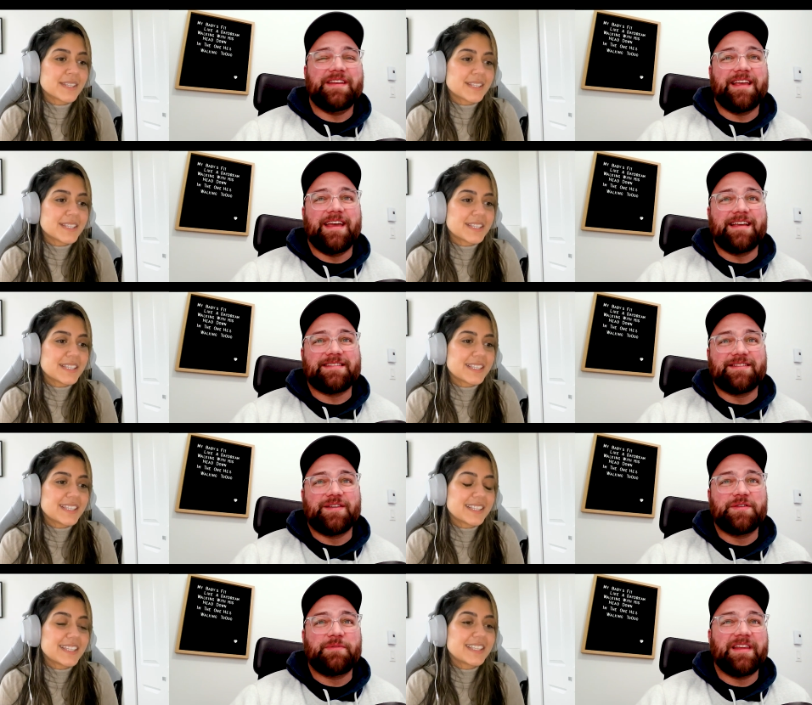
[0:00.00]
Speaker 1: eating eggs and
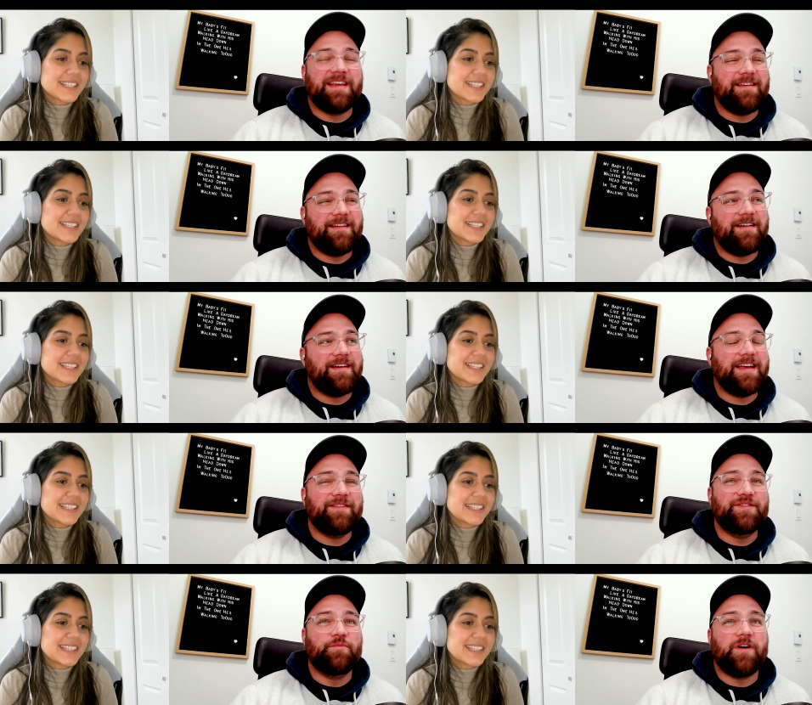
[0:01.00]
toast, but like
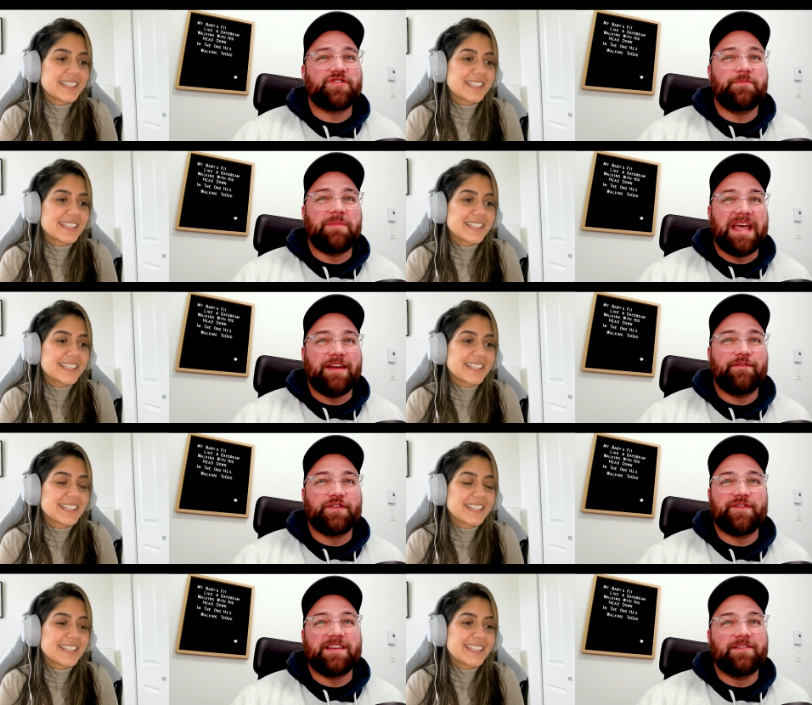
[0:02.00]
having to wash a pan
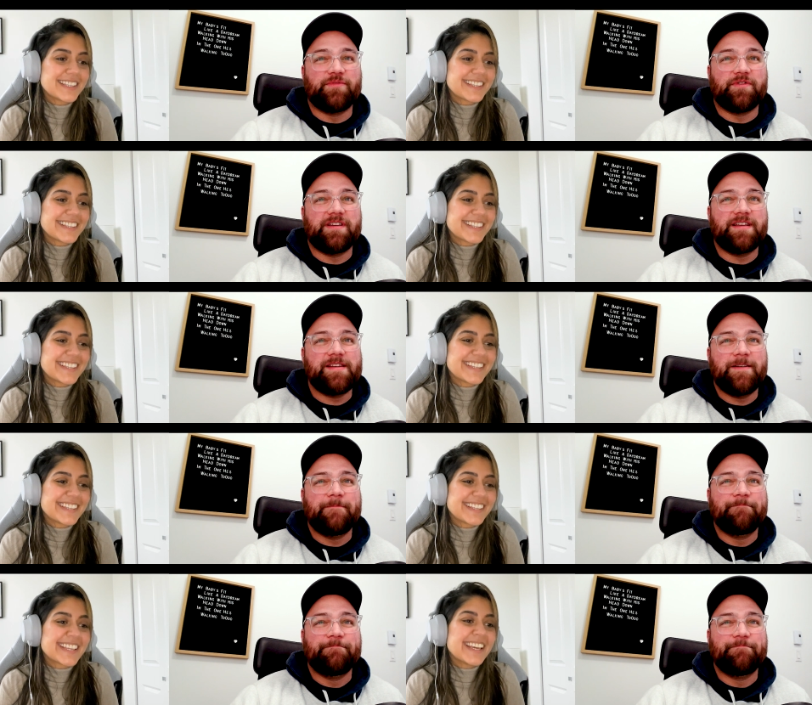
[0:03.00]
first thing in the morning,
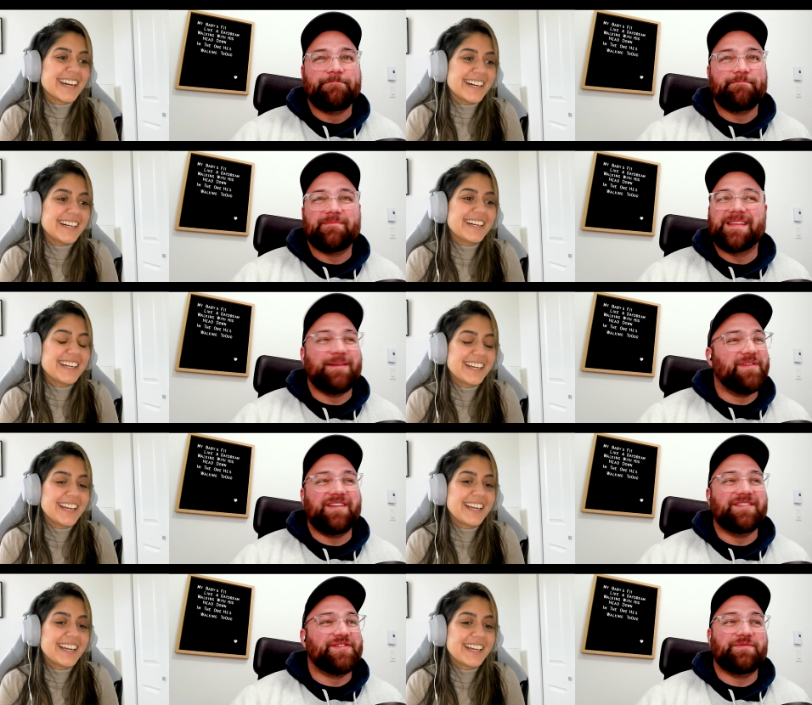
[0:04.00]
yeah, I'm
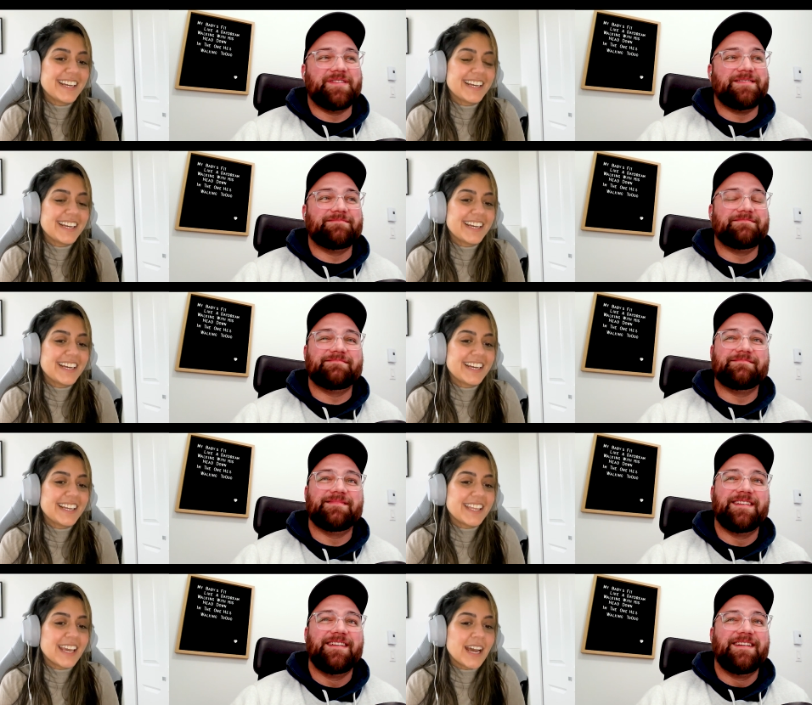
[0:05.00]
not into it.
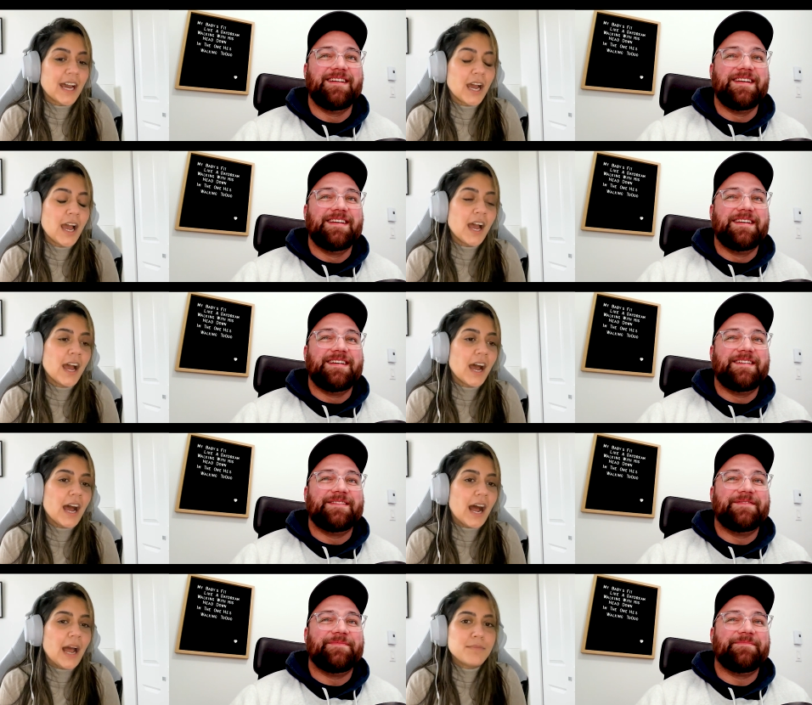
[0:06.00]
Speaker 2: Yeah,
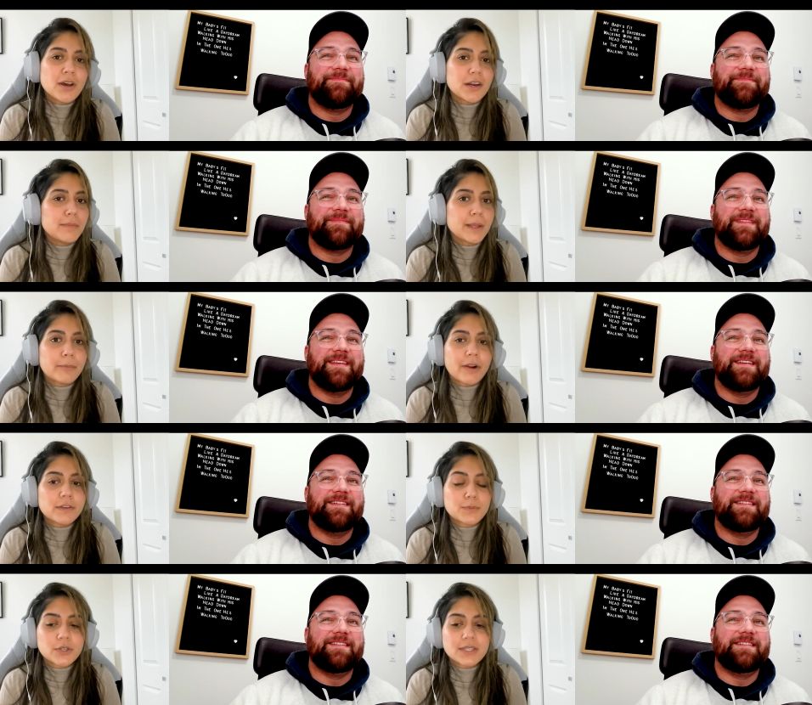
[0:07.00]
I'm not a big
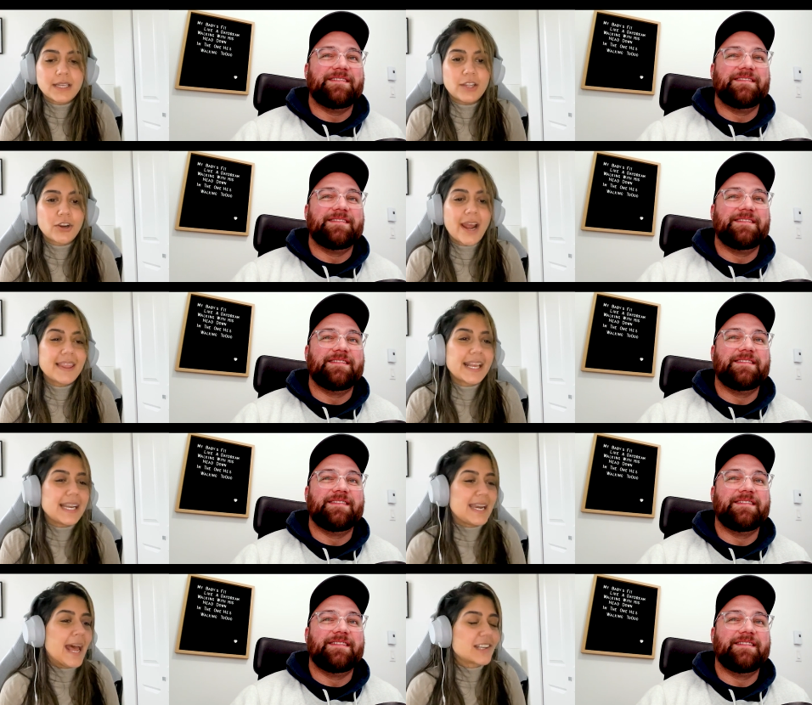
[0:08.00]
breakfast person either. I like
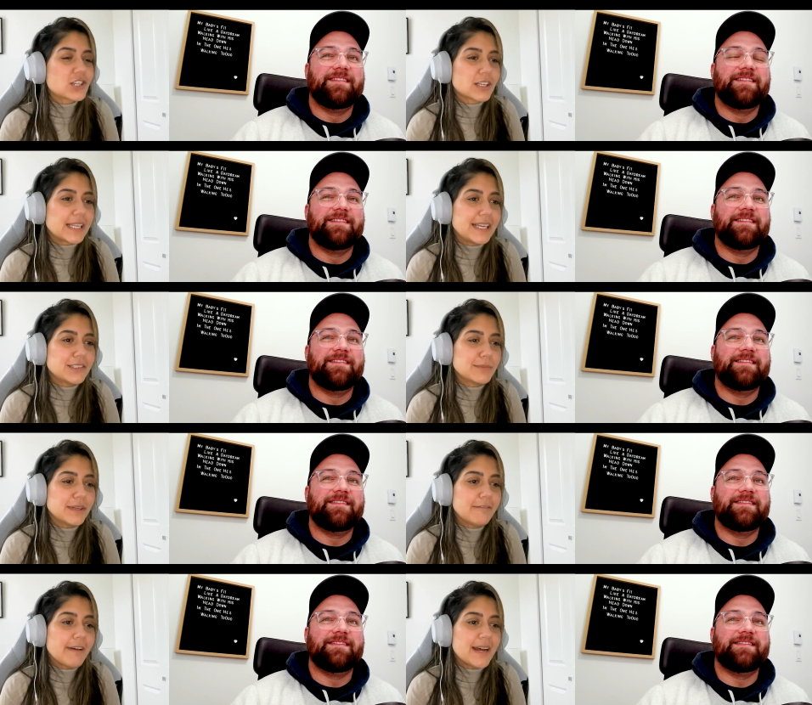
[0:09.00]
naturally
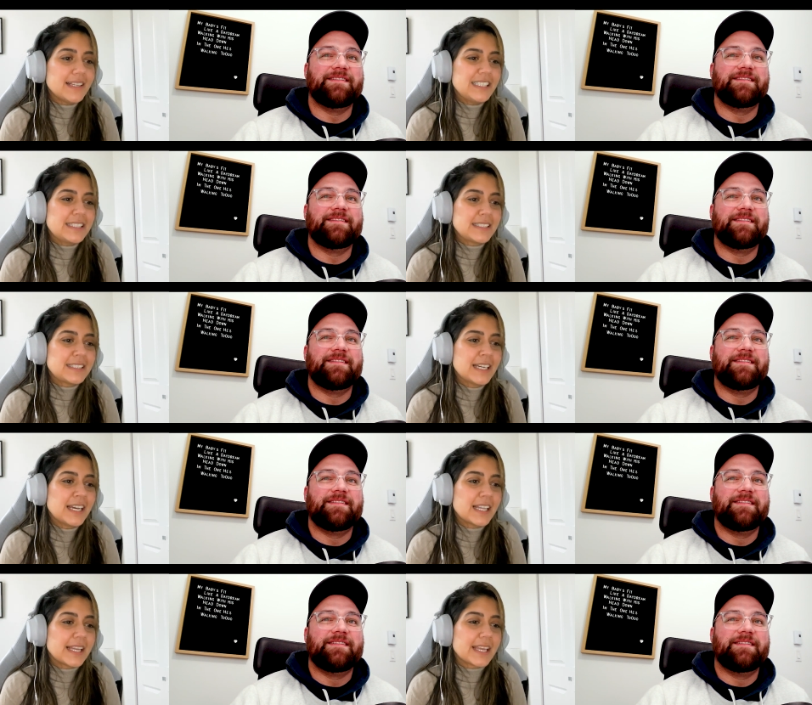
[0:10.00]
intermittent fasts.
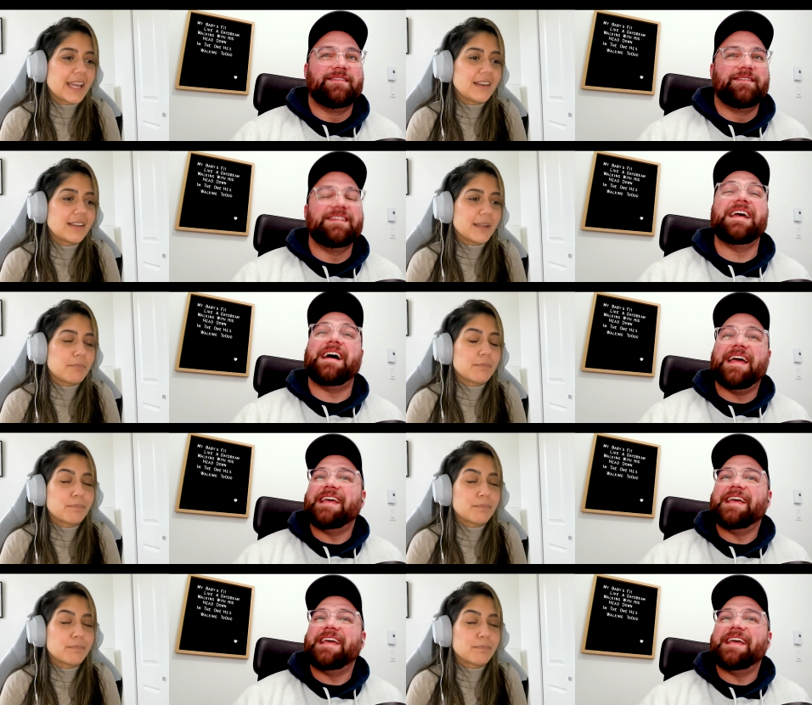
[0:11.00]
Like I yeah,